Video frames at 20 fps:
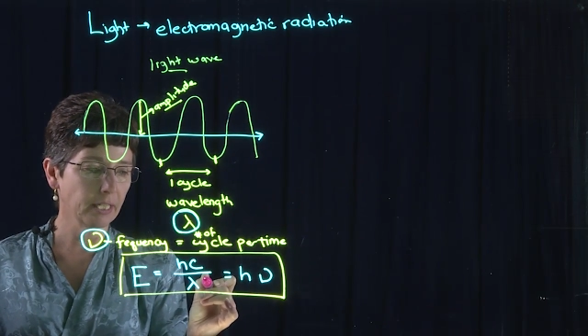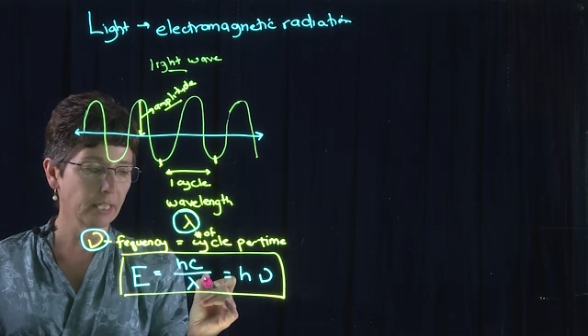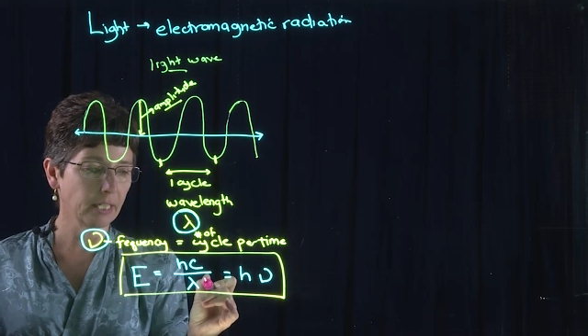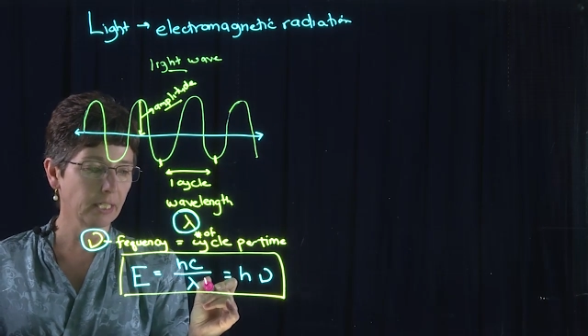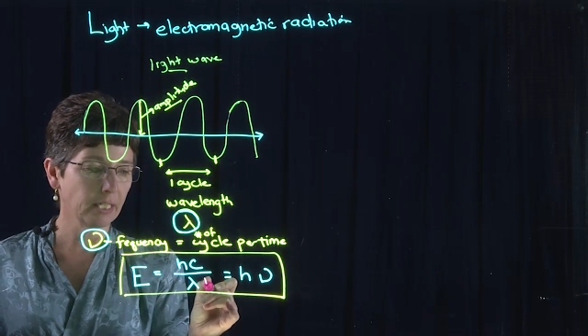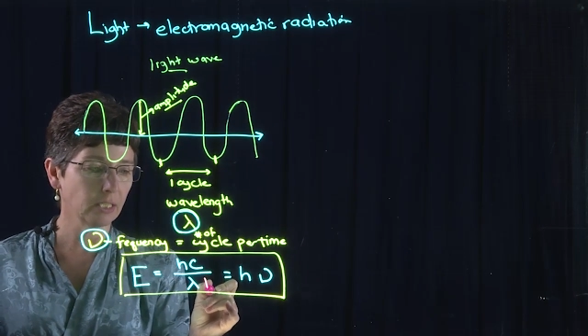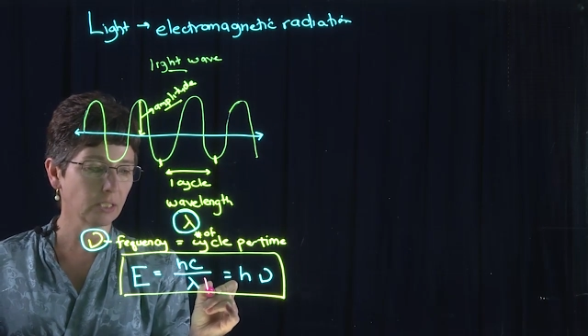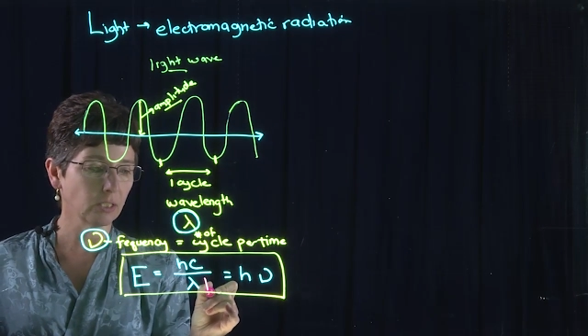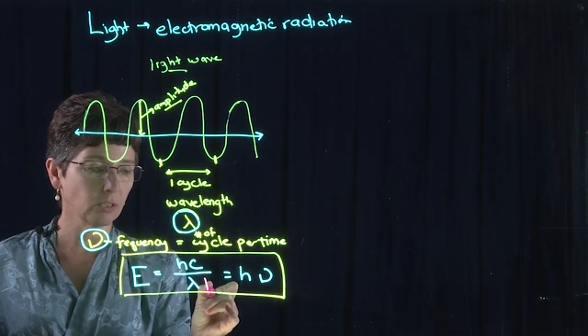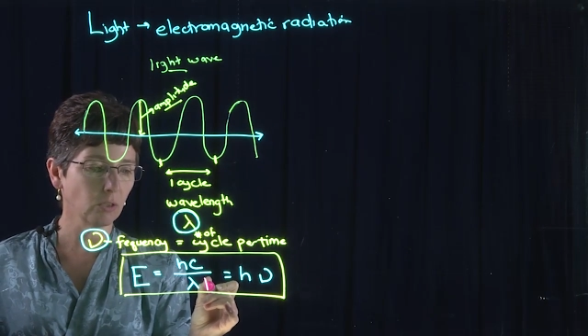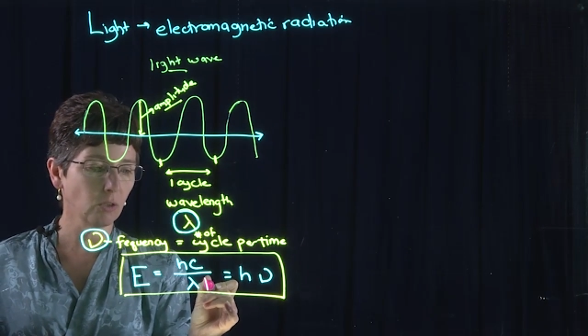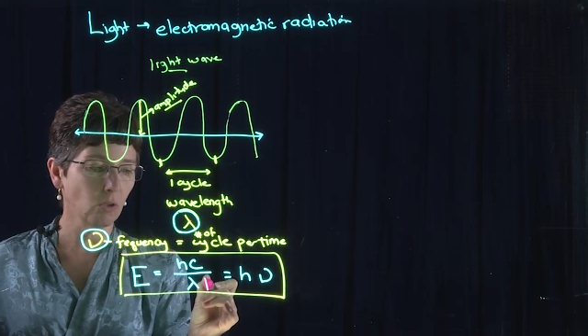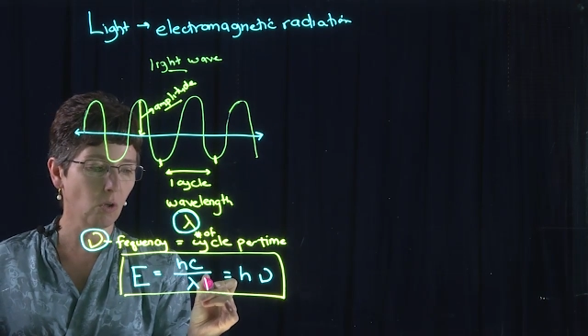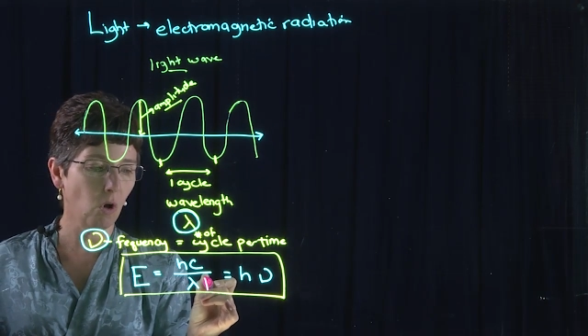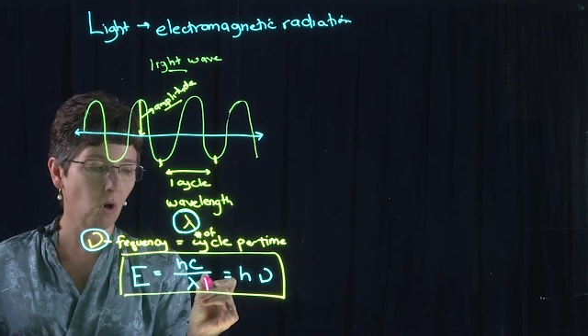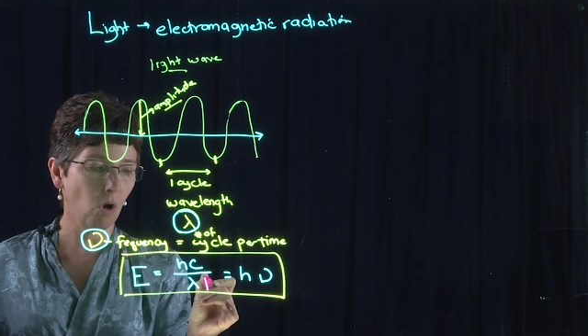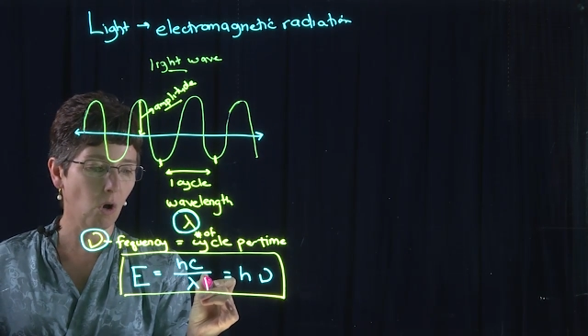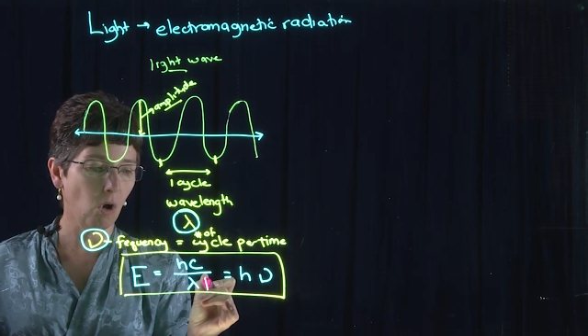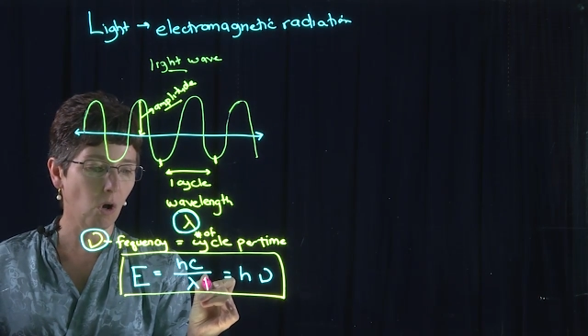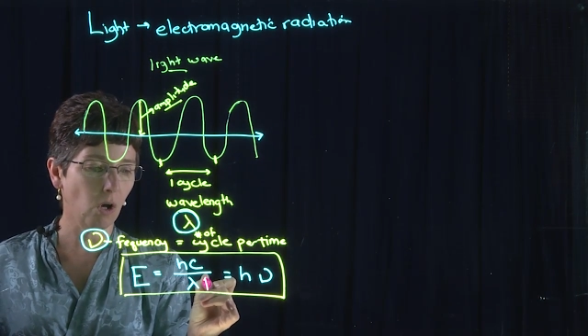is
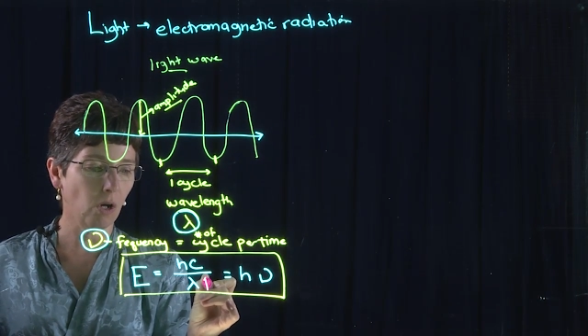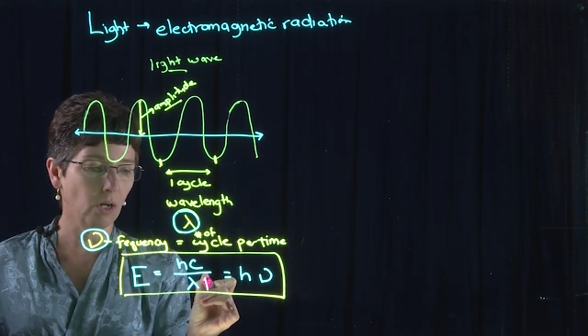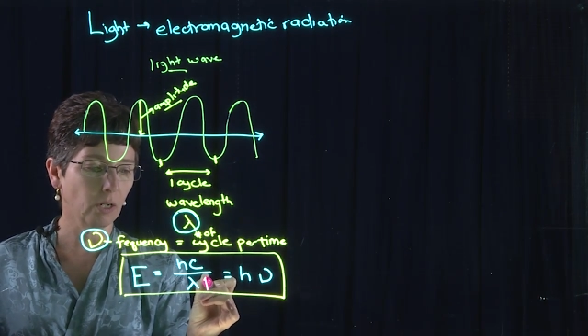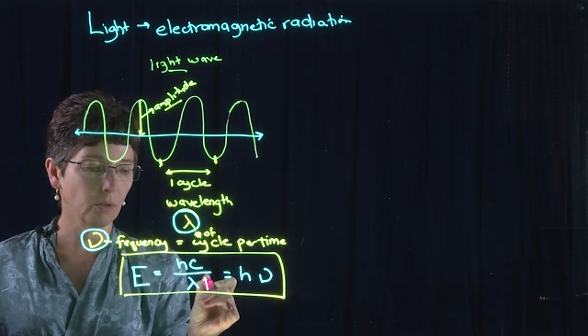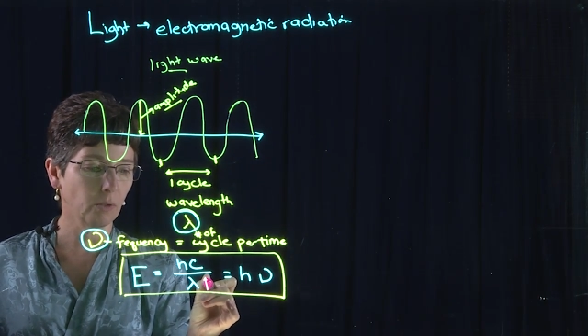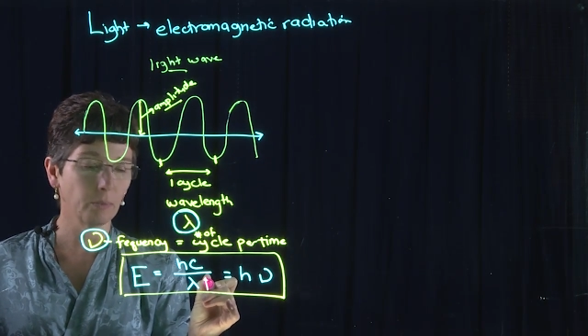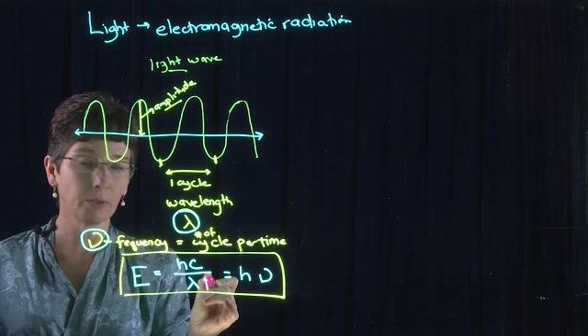long,